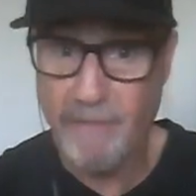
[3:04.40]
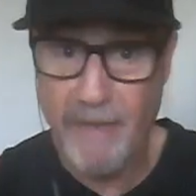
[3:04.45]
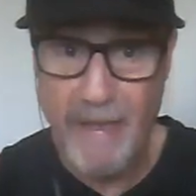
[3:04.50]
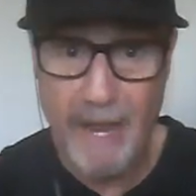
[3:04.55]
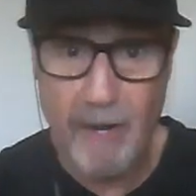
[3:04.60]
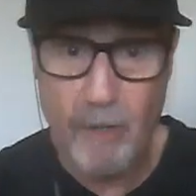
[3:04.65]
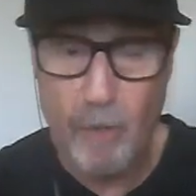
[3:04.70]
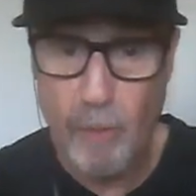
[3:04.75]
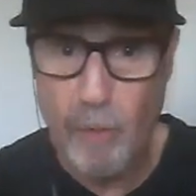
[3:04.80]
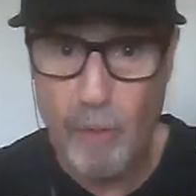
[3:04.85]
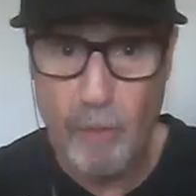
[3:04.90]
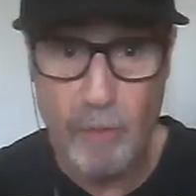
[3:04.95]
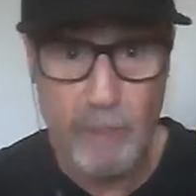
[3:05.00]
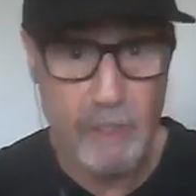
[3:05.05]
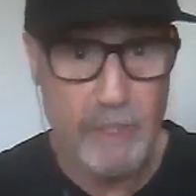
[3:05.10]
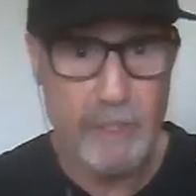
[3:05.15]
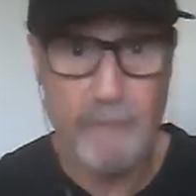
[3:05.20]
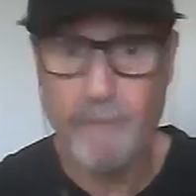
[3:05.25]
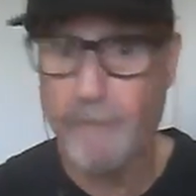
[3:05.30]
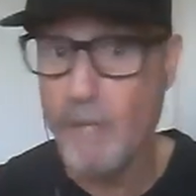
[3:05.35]
of
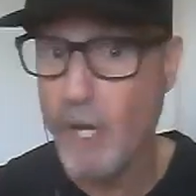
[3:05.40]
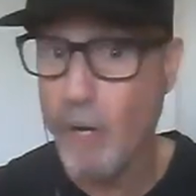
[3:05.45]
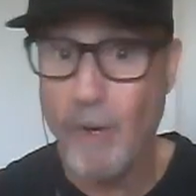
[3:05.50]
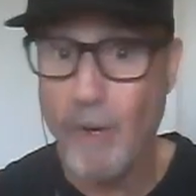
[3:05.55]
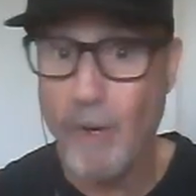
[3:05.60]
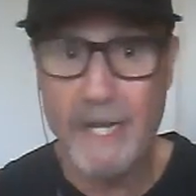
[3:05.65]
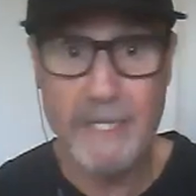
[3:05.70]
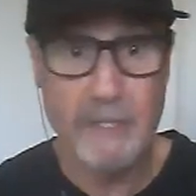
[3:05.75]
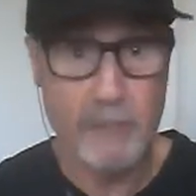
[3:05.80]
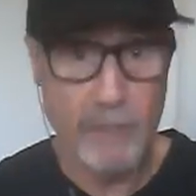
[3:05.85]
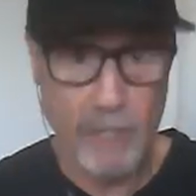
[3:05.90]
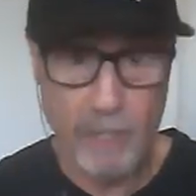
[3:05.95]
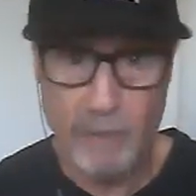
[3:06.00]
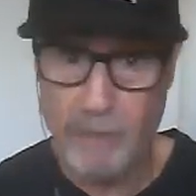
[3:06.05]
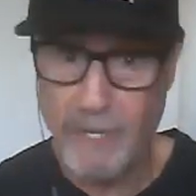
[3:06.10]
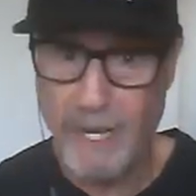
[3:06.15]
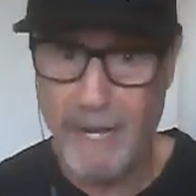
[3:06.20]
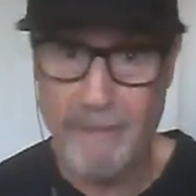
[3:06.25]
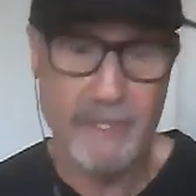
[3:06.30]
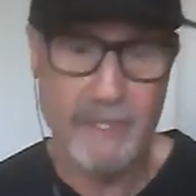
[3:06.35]
alcoholism. No, I
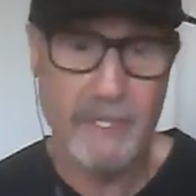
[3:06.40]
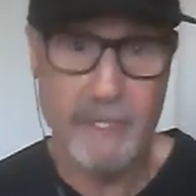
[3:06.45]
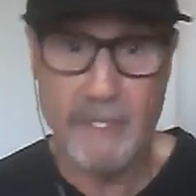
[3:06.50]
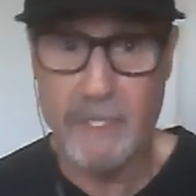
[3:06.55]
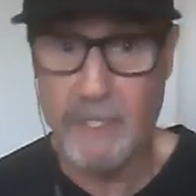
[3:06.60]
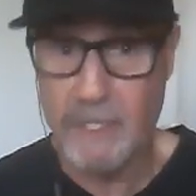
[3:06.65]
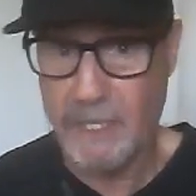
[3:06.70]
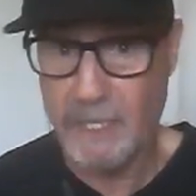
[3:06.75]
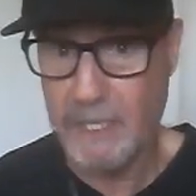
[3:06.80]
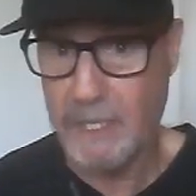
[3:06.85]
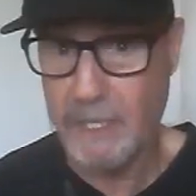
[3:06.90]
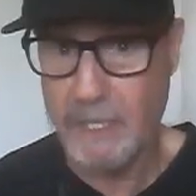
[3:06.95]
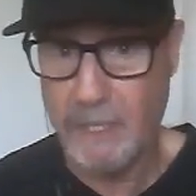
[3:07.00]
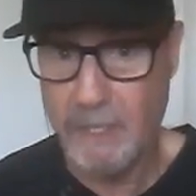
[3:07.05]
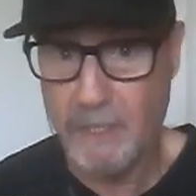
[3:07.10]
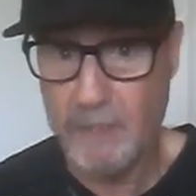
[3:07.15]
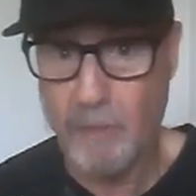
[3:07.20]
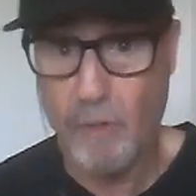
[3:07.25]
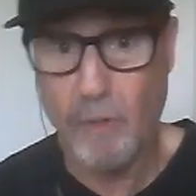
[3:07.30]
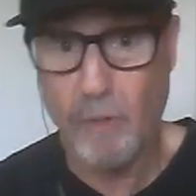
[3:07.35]
don't have a
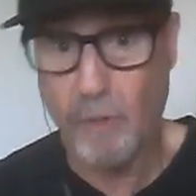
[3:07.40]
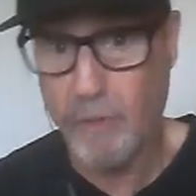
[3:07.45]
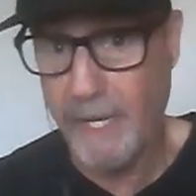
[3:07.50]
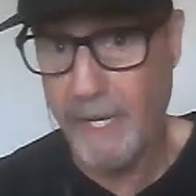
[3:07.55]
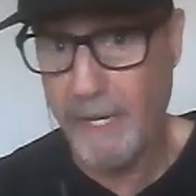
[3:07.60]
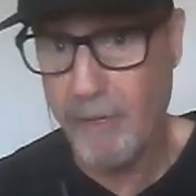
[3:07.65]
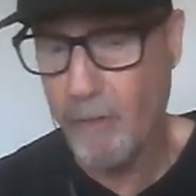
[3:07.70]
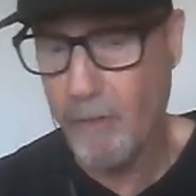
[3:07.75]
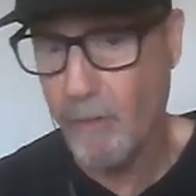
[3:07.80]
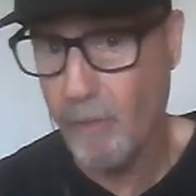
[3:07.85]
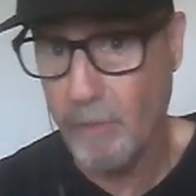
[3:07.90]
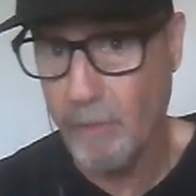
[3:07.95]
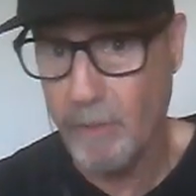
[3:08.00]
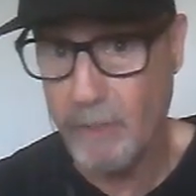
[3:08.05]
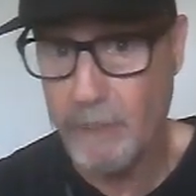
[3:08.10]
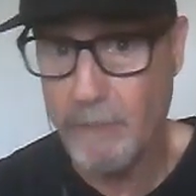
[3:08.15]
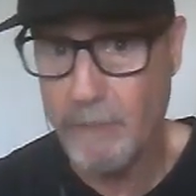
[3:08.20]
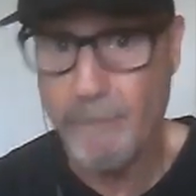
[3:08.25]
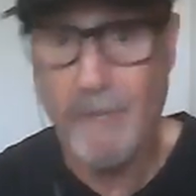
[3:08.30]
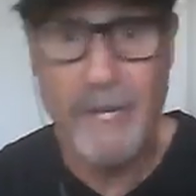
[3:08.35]
disease called
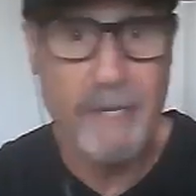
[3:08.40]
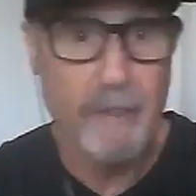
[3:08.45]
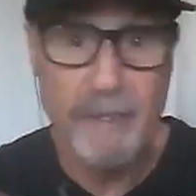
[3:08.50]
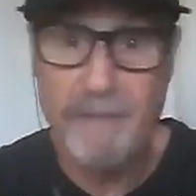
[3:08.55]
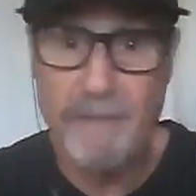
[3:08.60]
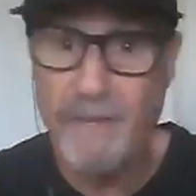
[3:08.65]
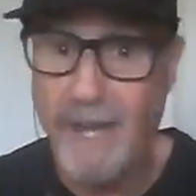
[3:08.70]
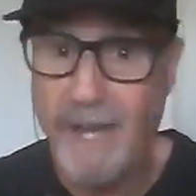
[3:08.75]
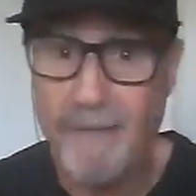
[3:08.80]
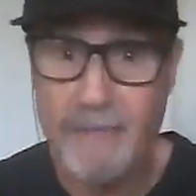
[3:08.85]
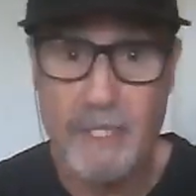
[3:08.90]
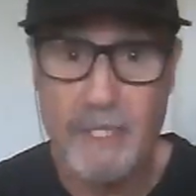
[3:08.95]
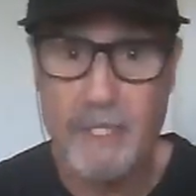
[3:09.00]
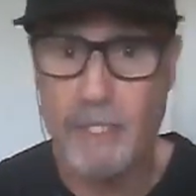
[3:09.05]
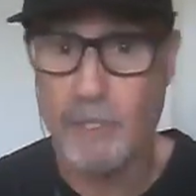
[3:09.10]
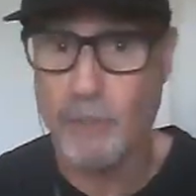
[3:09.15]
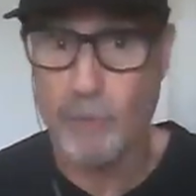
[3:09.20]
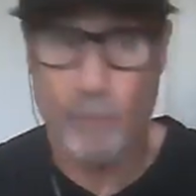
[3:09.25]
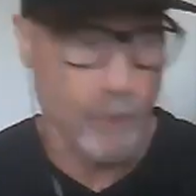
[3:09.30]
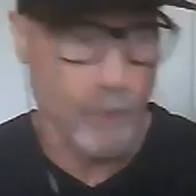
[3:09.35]
alcoholism. I don't even have a
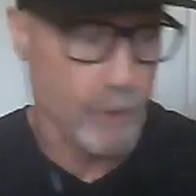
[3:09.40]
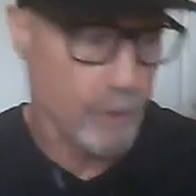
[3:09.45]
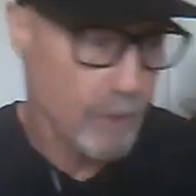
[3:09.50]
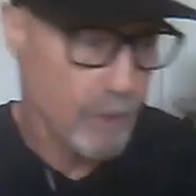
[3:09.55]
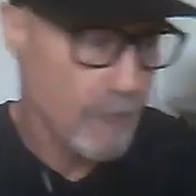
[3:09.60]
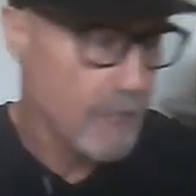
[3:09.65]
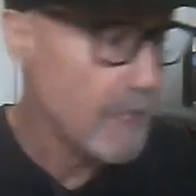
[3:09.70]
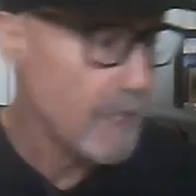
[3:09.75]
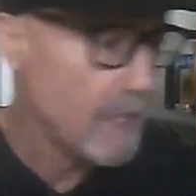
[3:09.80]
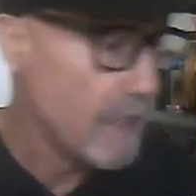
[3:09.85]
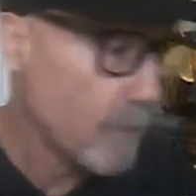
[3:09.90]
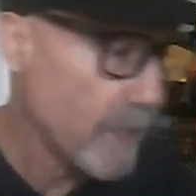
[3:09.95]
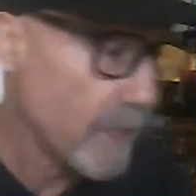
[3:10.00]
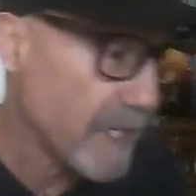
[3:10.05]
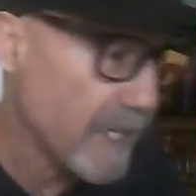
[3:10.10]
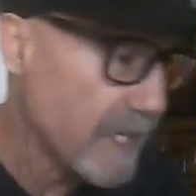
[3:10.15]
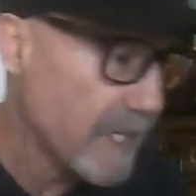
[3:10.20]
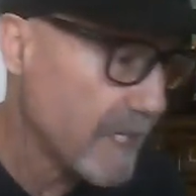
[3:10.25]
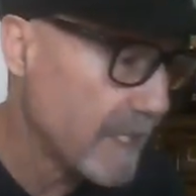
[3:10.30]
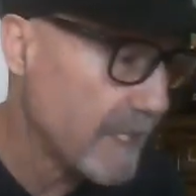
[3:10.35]
disorder. We
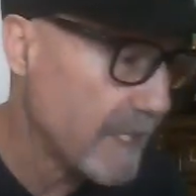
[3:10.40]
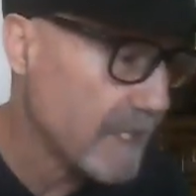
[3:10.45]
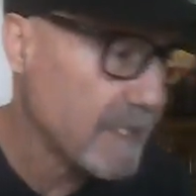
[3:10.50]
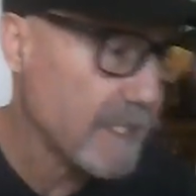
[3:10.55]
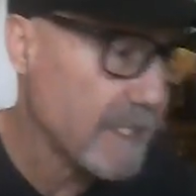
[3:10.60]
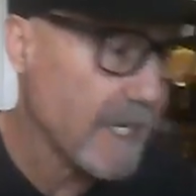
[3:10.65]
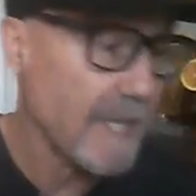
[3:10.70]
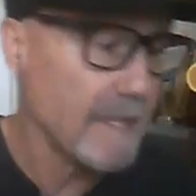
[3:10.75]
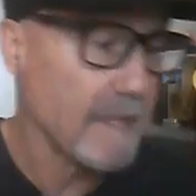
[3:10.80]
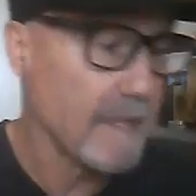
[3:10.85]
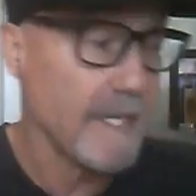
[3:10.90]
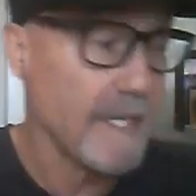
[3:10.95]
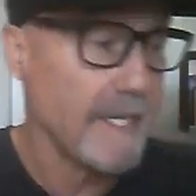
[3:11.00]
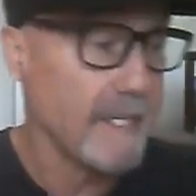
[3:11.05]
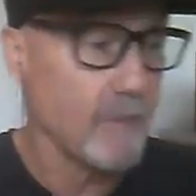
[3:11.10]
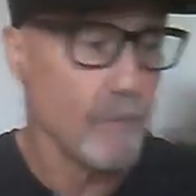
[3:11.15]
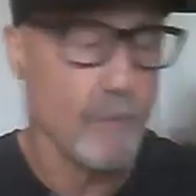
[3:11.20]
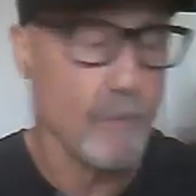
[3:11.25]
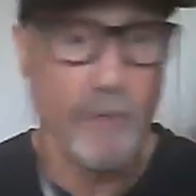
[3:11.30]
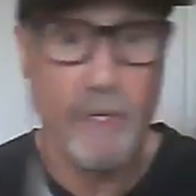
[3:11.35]
could get into that
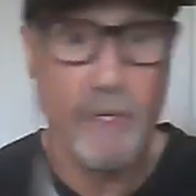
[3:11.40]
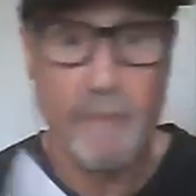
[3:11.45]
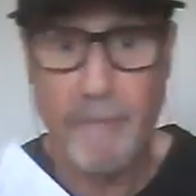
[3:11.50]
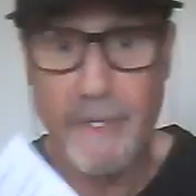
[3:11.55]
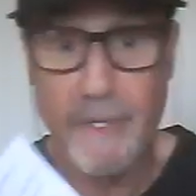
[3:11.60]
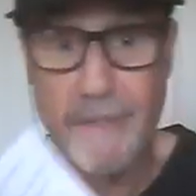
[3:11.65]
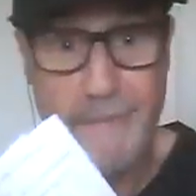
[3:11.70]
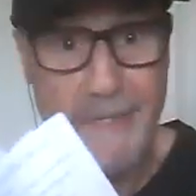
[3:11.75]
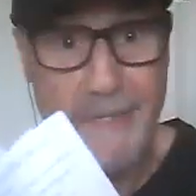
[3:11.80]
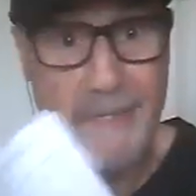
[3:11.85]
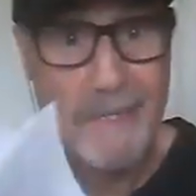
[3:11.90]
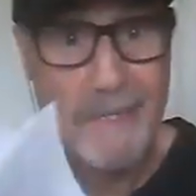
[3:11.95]
later on, but